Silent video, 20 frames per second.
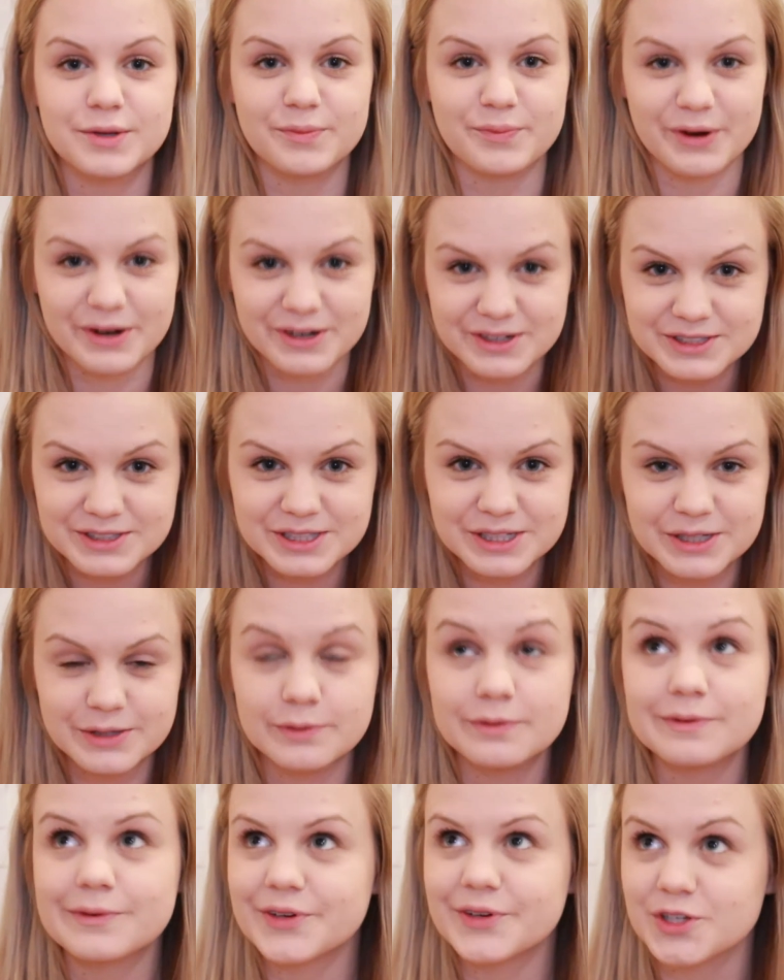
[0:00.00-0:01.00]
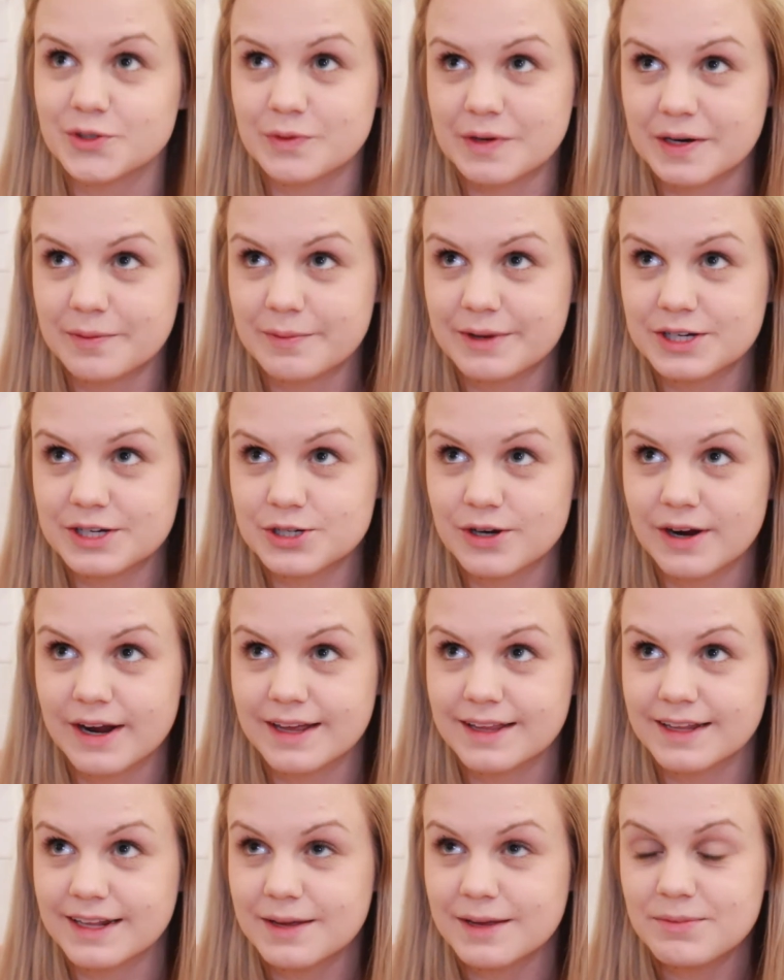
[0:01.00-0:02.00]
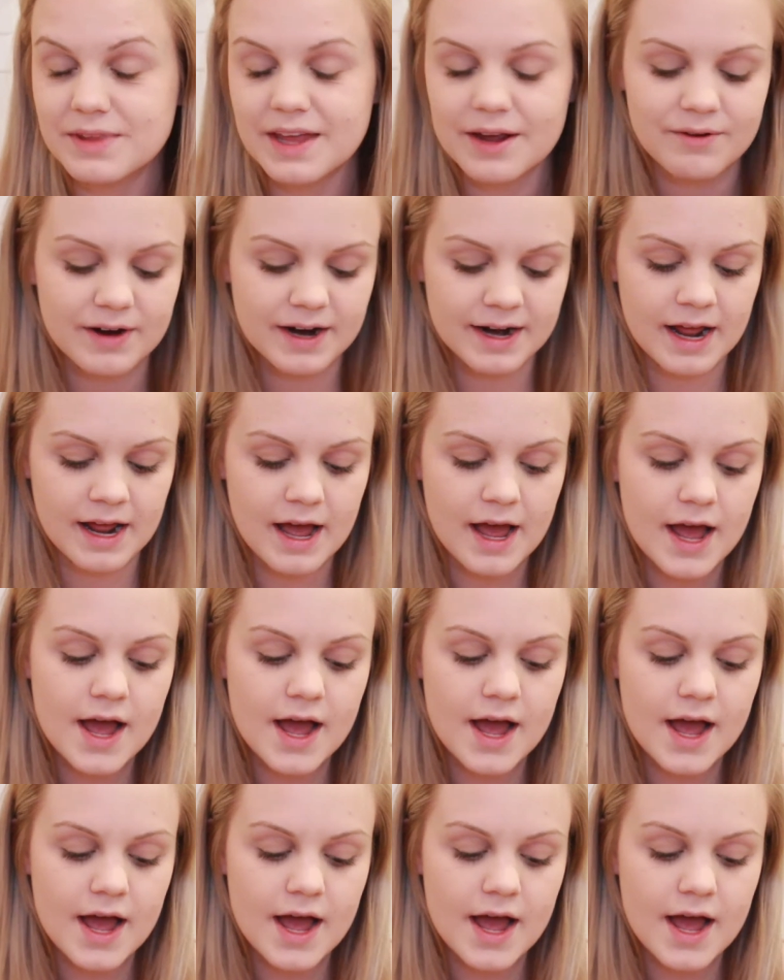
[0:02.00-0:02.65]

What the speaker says: Mark II. Just wanted to make sure I had the name of that right.